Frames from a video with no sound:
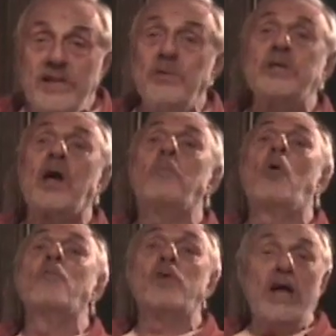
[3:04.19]
They would come
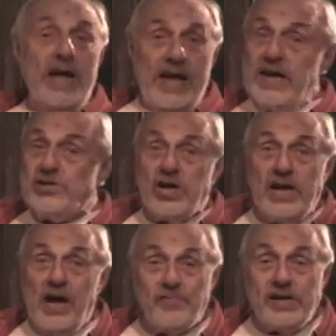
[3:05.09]
over each and
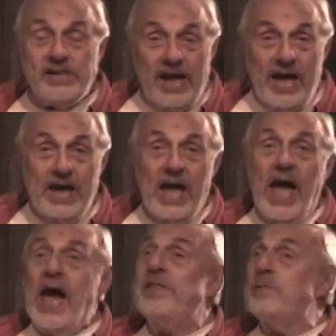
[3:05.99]
every day,
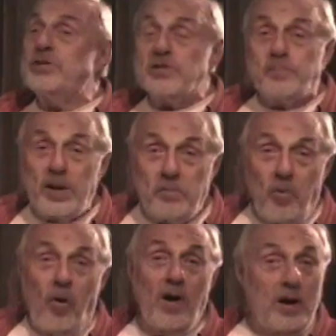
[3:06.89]
and they would just bring
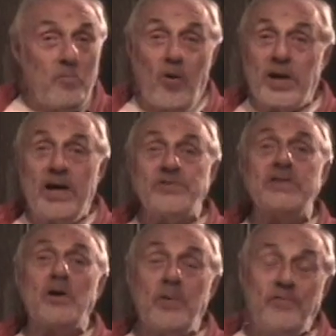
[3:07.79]
more and more gifts
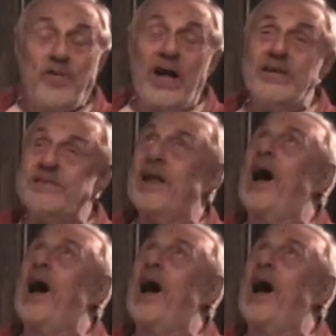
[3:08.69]
until we finally said,